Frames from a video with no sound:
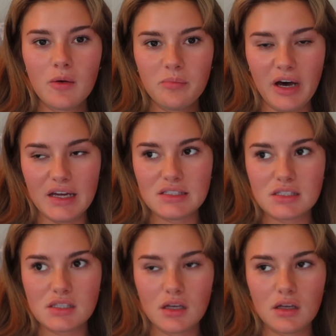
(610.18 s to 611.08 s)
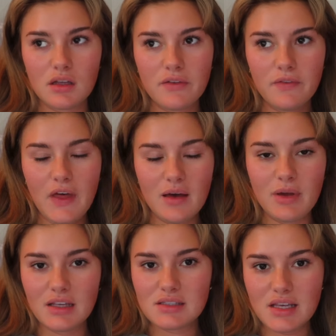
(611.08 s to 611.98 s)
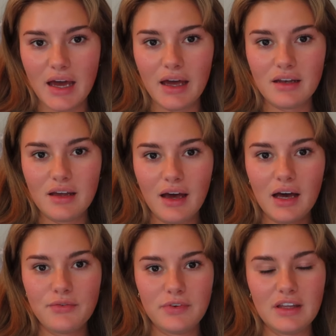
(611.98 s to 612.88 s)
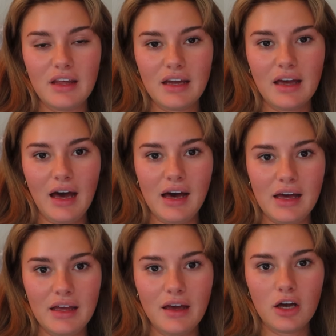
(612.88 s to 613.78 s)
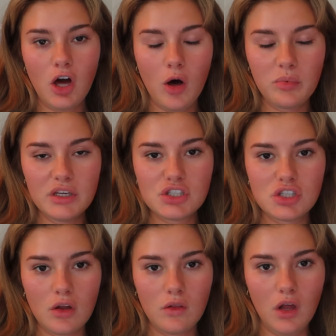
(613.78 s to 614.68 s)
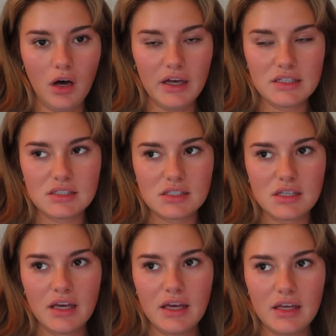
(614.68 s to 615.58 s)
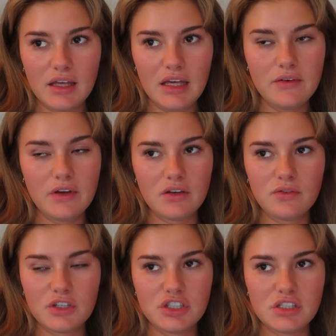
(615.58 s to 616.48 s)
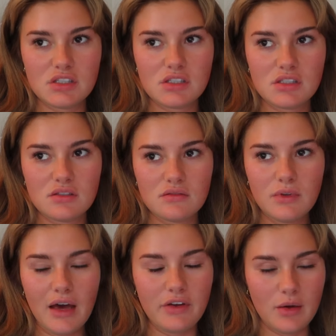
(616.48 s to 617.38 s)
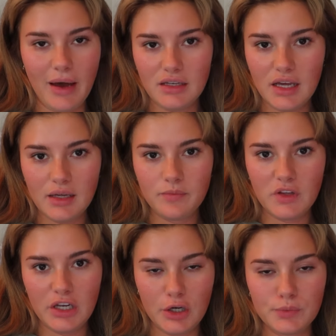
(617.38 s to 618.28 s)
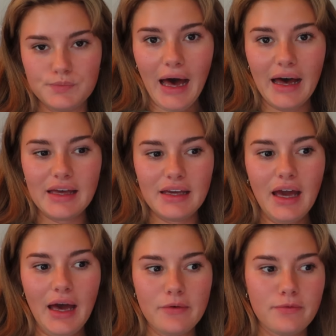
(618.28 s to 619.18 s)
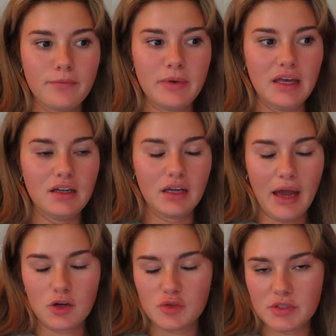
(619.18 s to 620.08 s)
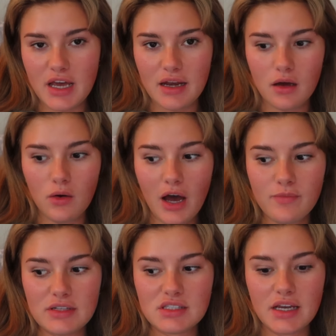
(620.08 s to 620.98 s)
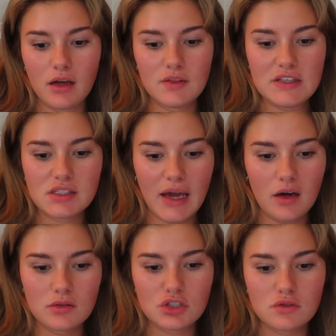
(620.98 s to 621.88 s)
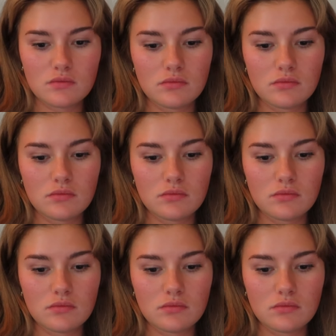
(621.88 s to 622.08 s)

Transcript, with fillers: But that being said, I feel like I accomplished a lot even for just having a bad day, you know? I have been a couch potato. I've been sitting on this couch